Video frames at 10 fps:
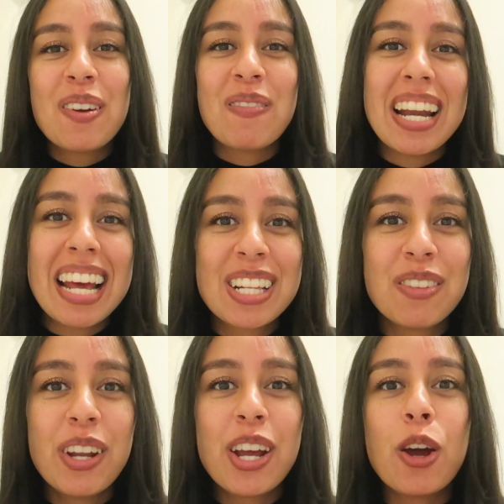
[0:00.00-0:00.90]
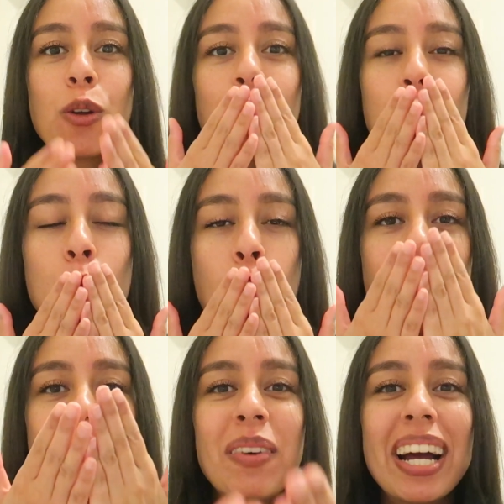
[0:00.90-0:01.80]
in my next video.
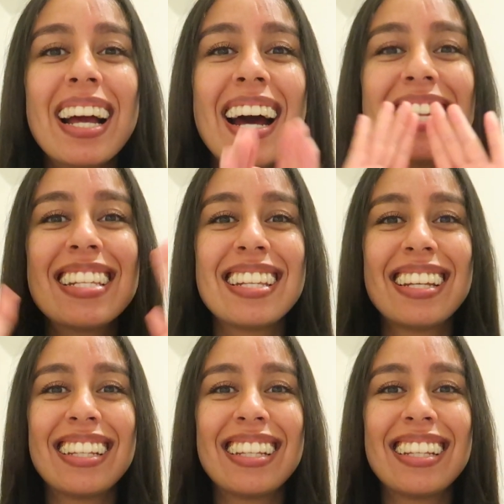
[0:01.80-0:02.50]
Bye guys.